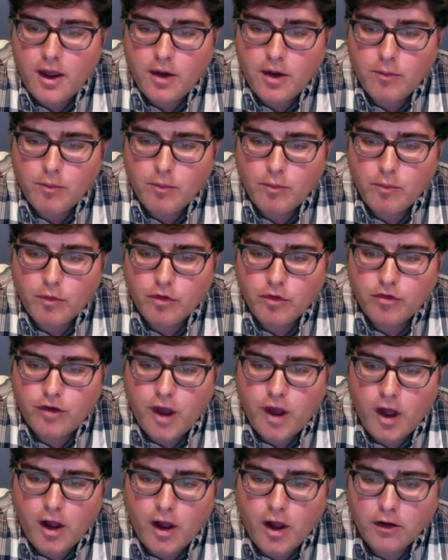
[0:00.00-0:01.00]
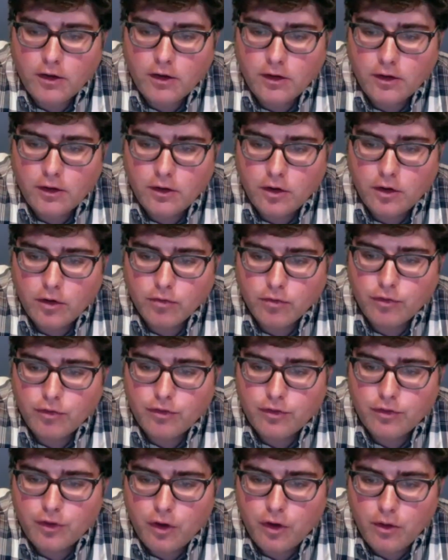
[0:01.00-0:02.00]
And Michelle
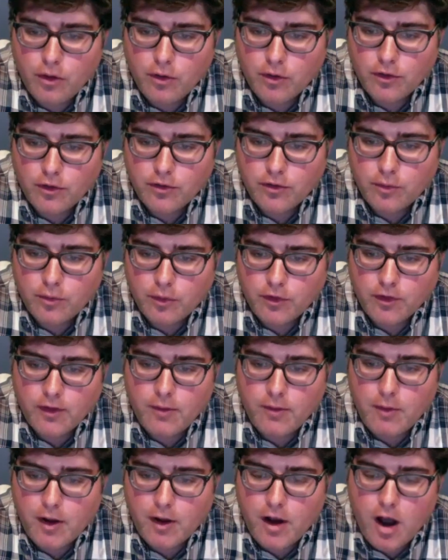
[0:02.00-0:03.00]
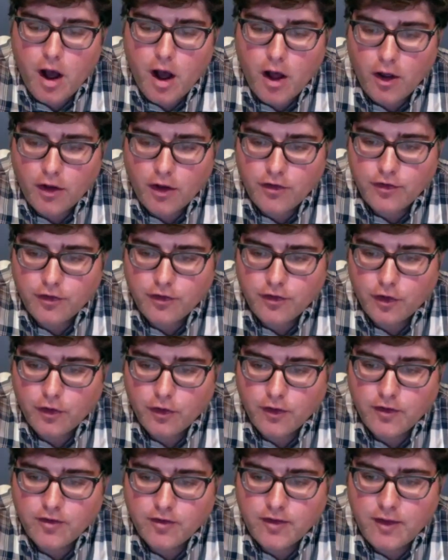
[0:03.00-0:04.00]
Ruska once went to Lehman College in the
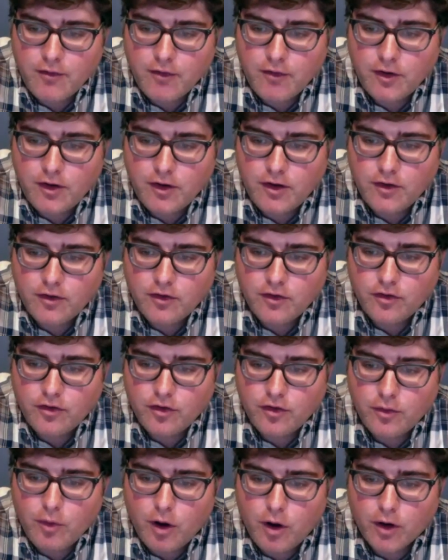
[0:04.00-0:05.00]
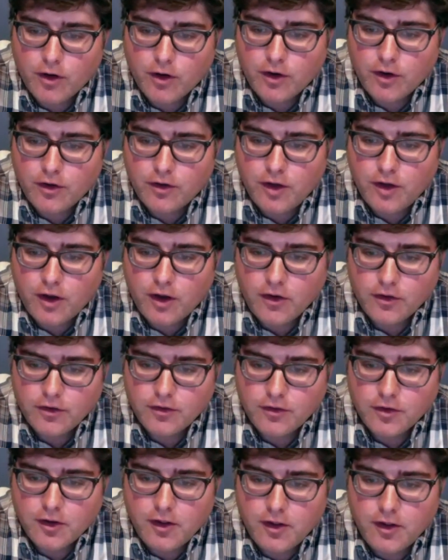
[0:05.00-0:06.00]
early 70s, and she walked in
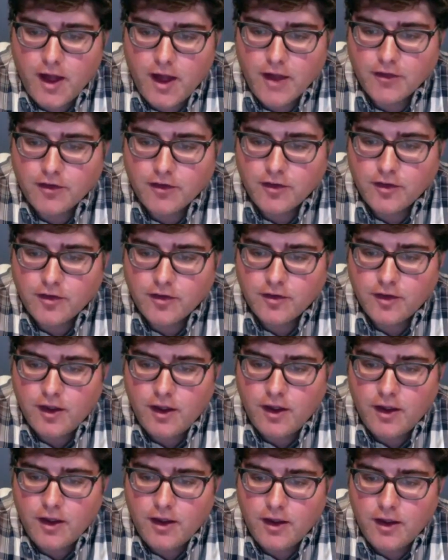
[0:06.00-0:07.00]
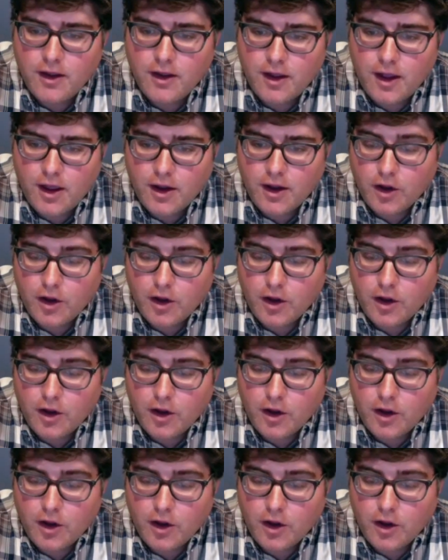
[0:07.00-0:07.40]
tunnels to classes hmm.